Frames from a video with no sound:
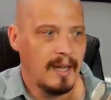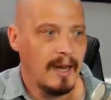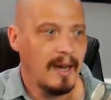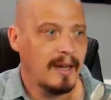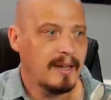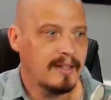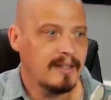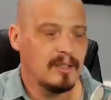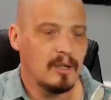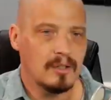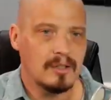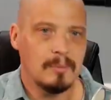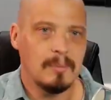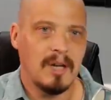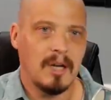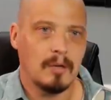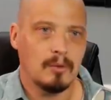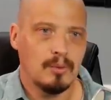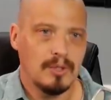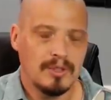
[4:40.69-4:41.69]
And he talks
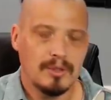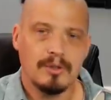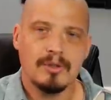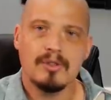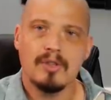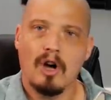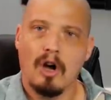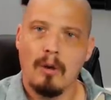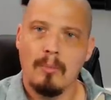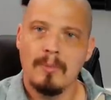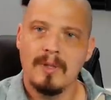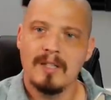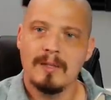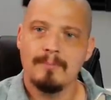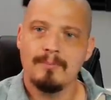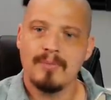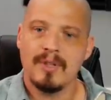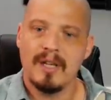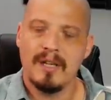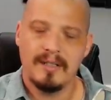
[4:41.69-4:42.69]
about Richard
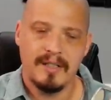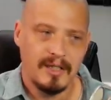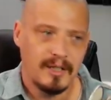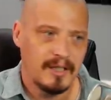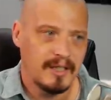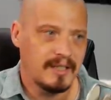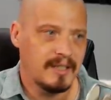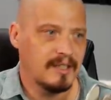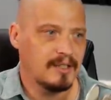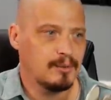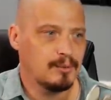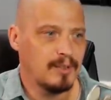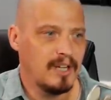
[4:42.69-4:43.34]
Stallman and Eric S.